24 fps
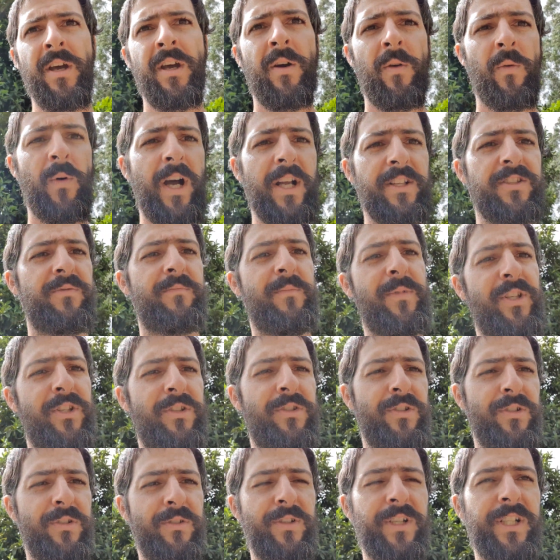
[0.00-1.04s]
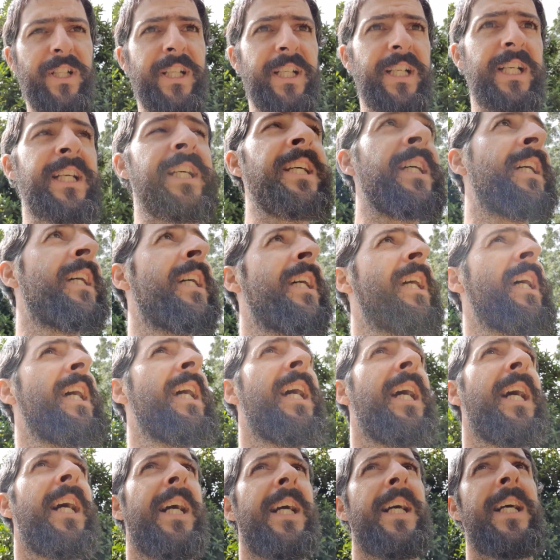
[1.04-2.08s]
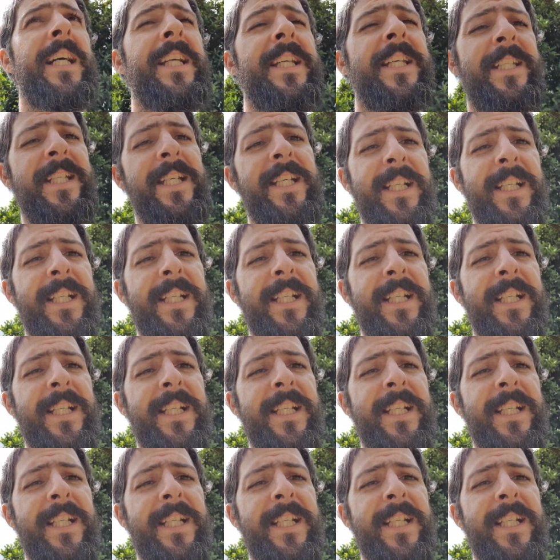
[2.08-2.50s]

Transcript: we had to manure it, and